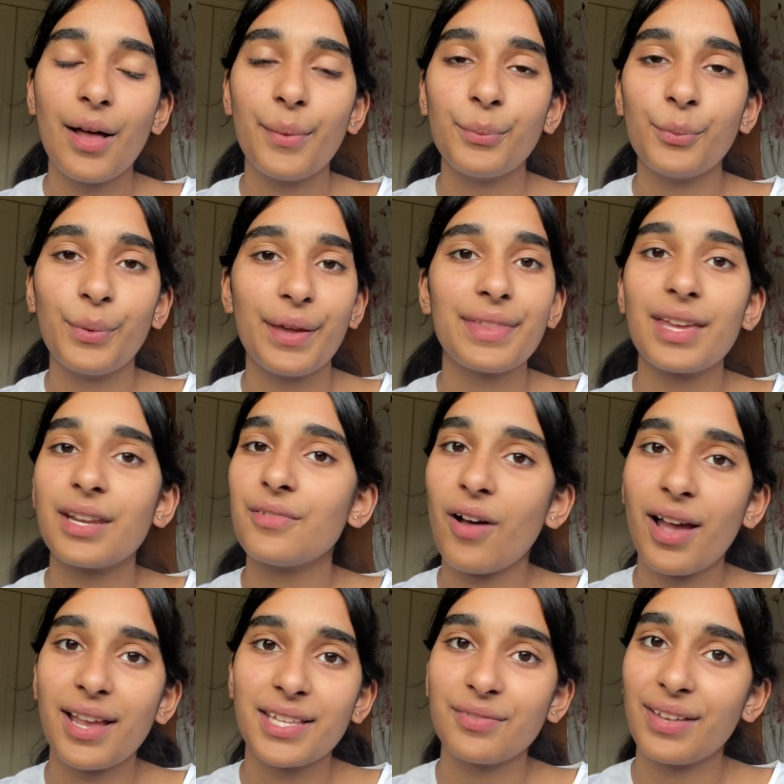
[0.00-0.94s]
with
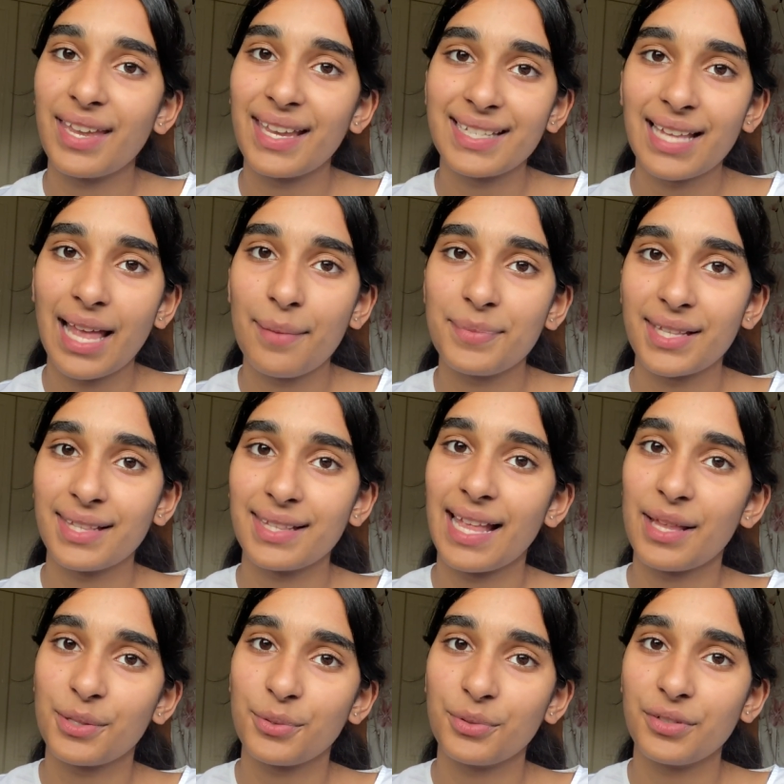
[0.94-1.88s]
advice for exams and
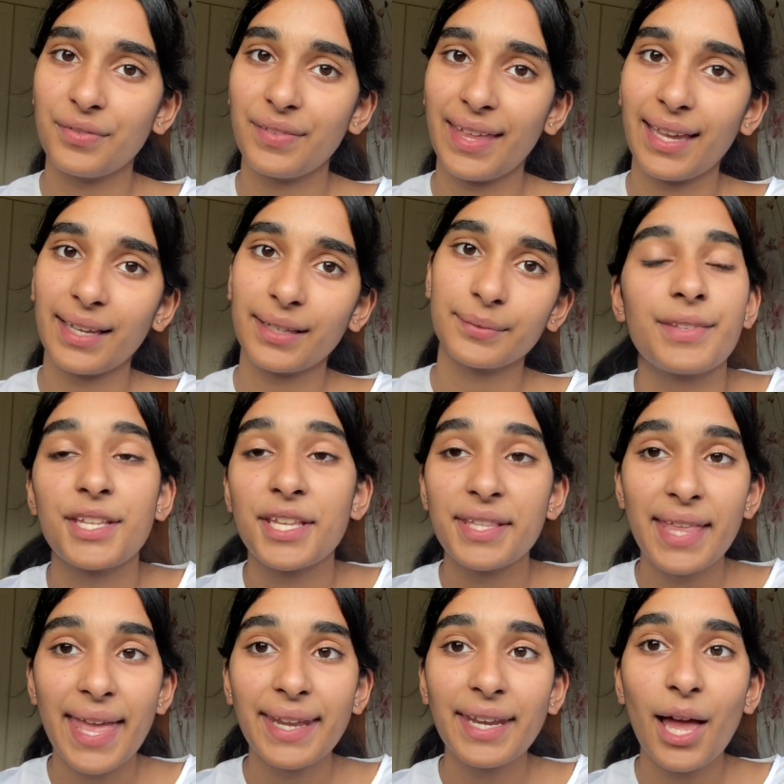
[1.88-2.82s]
that sort of thing.
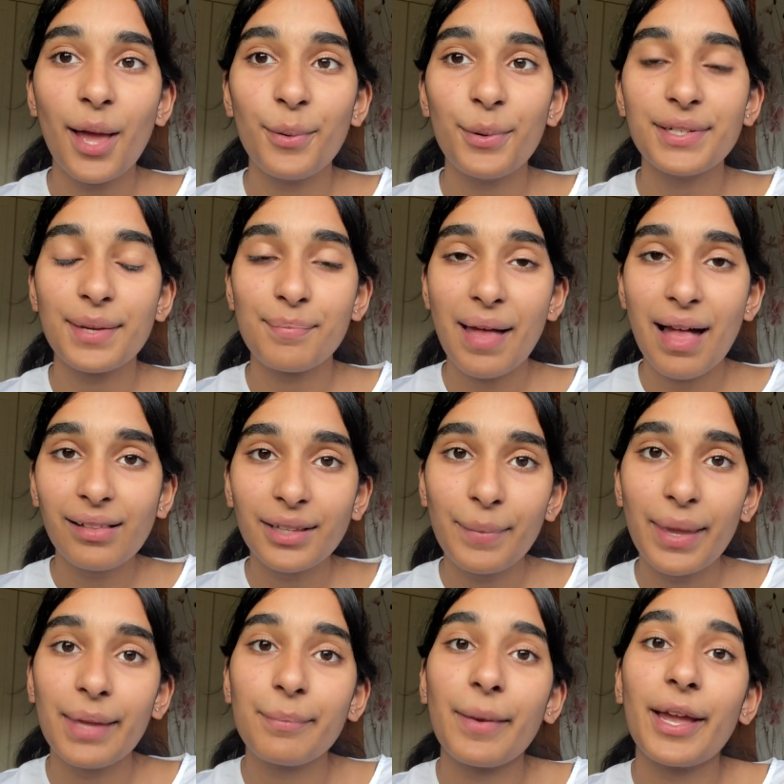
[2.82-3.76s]
Then I would
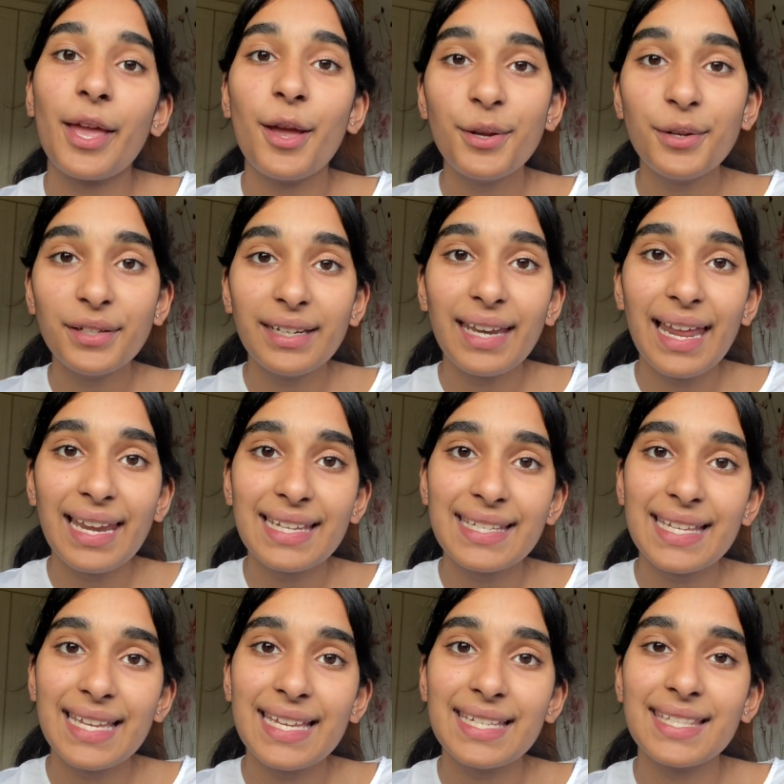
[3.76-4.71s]
amalgamate my own
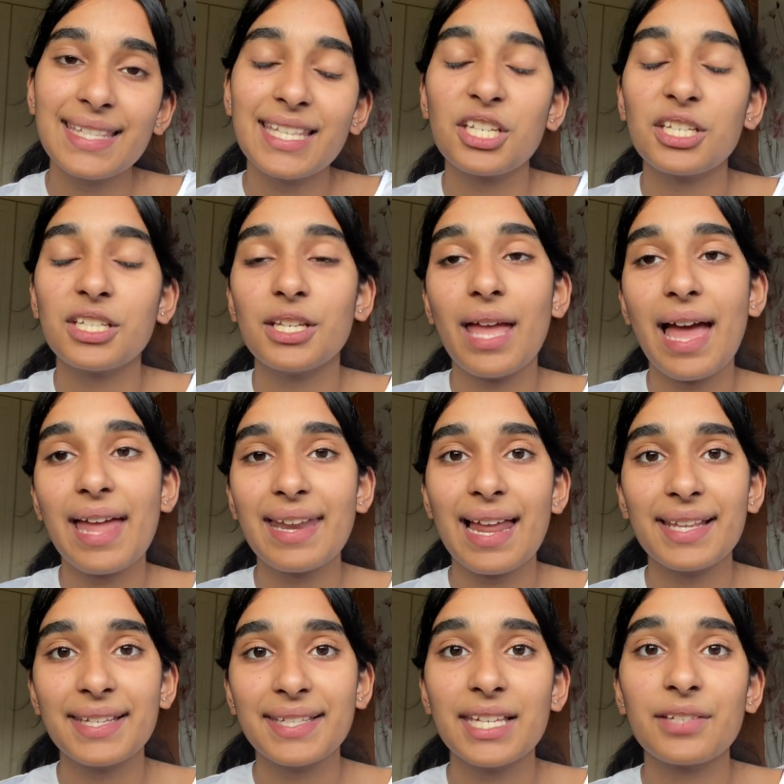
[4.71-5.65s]
analysis, the
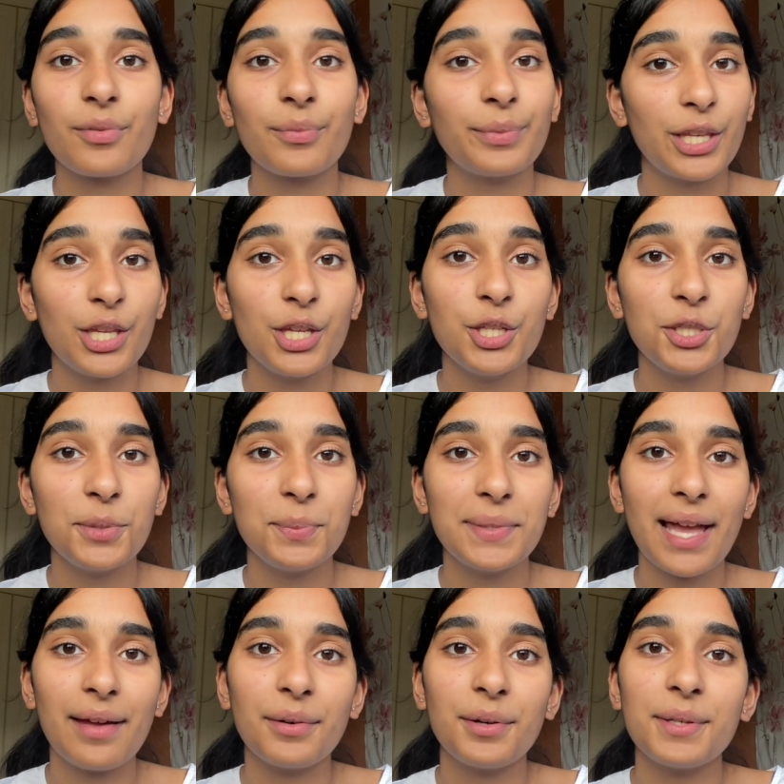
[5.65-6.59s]
analysis from the YouTube
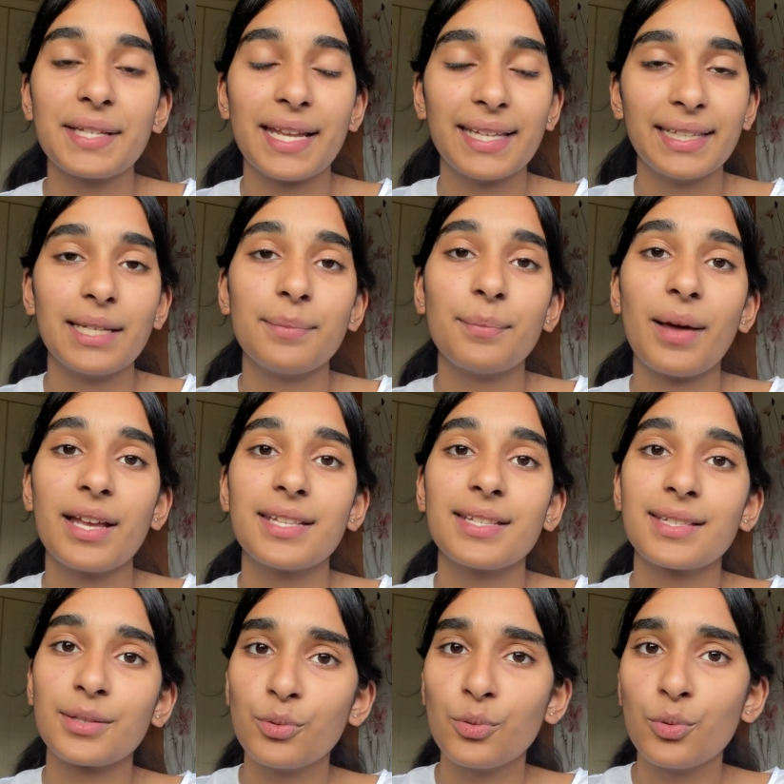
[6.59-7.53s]
channels, and then my
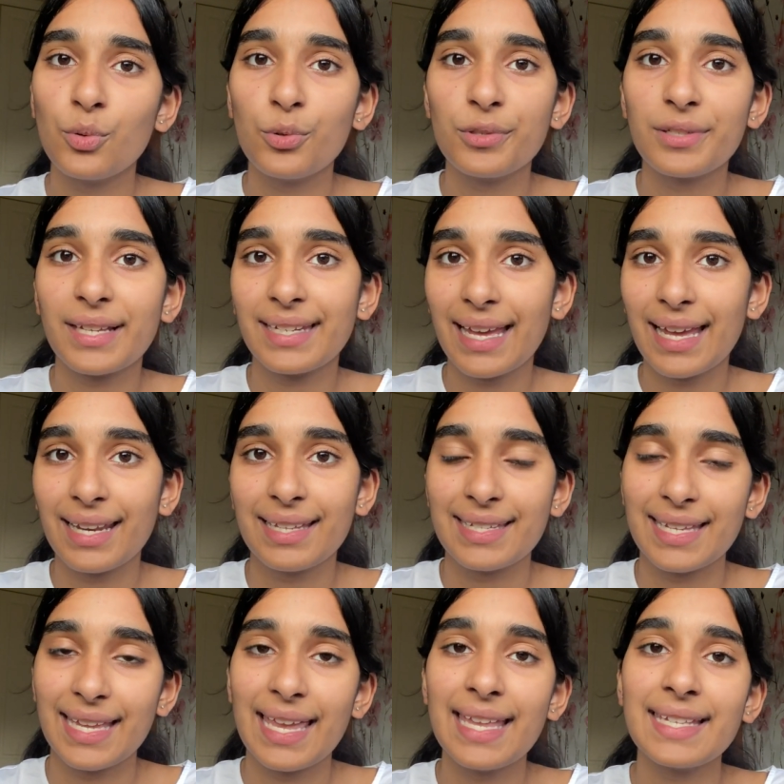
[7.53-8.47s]
school's
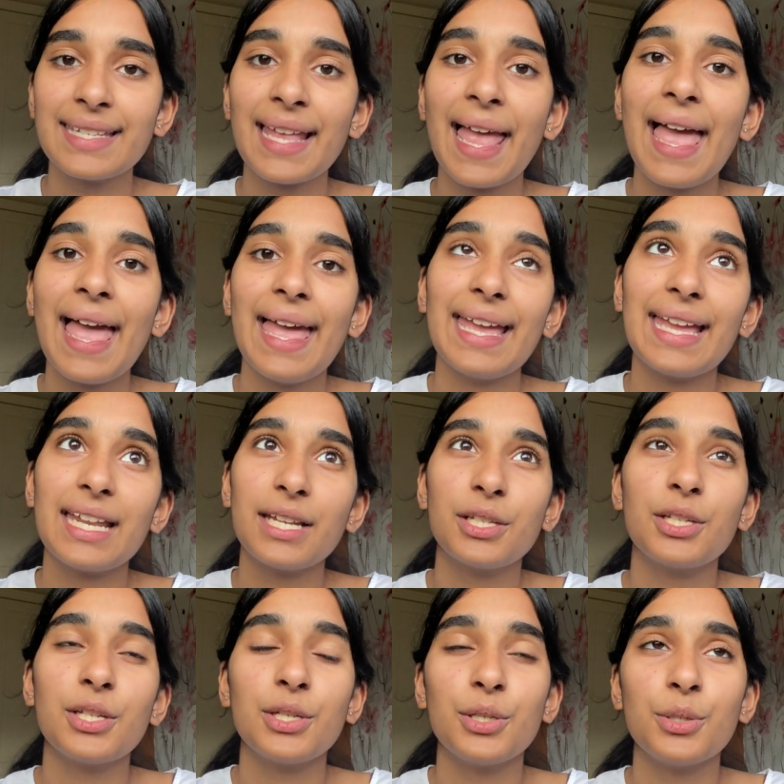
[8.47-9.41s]
analysis
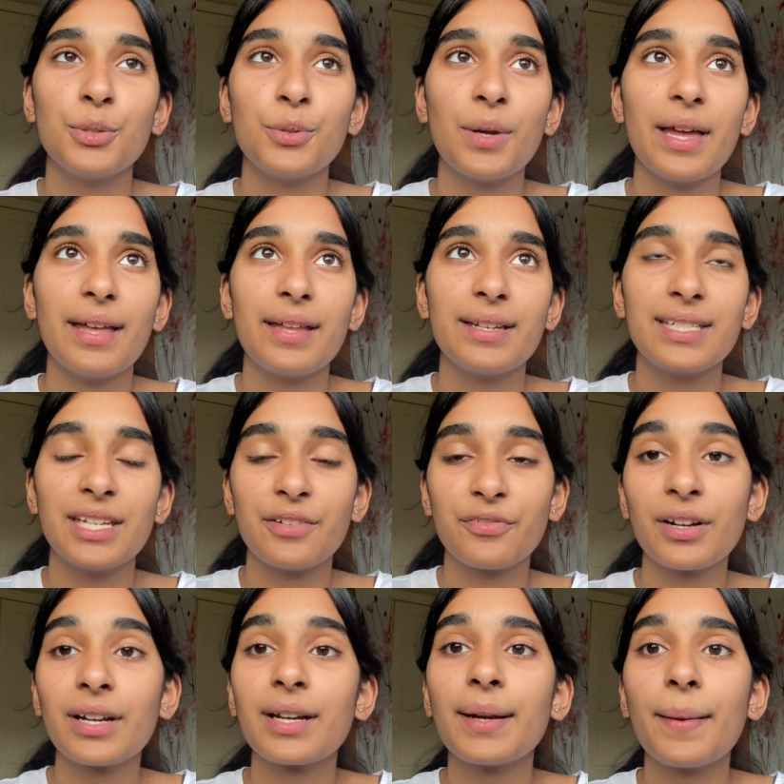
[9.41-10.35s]
into
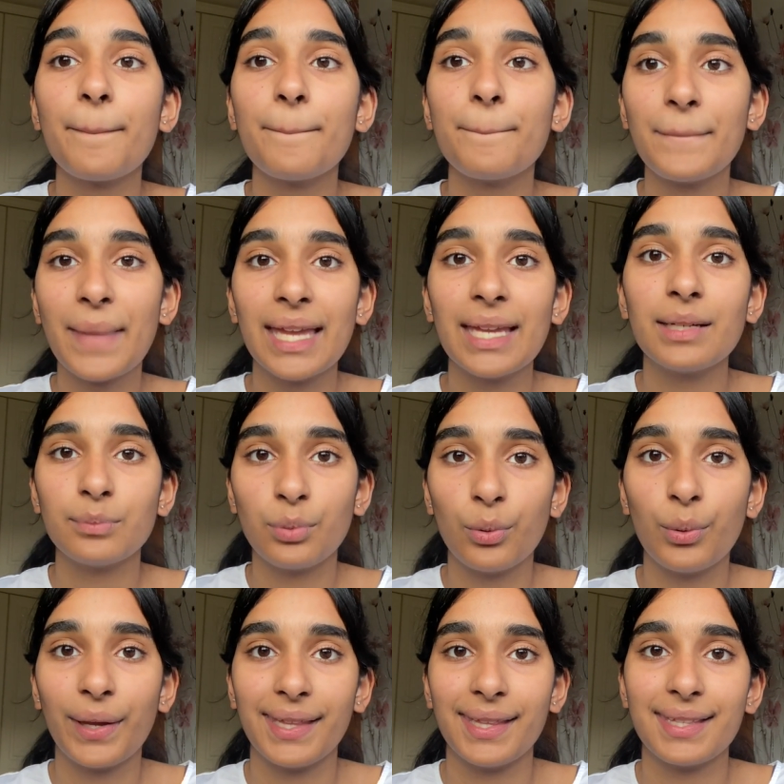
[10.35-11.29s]
different main
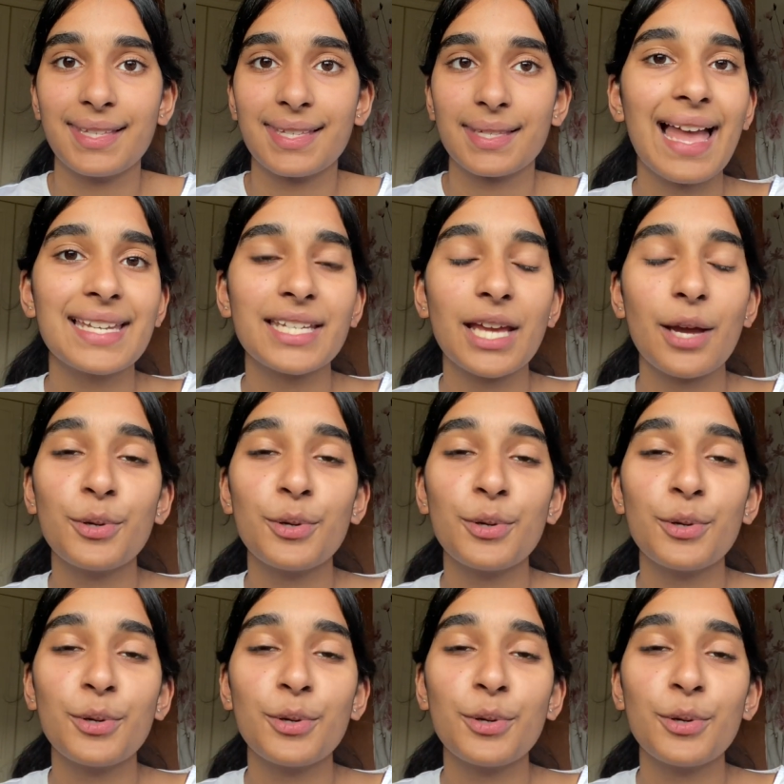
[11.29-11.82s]
points.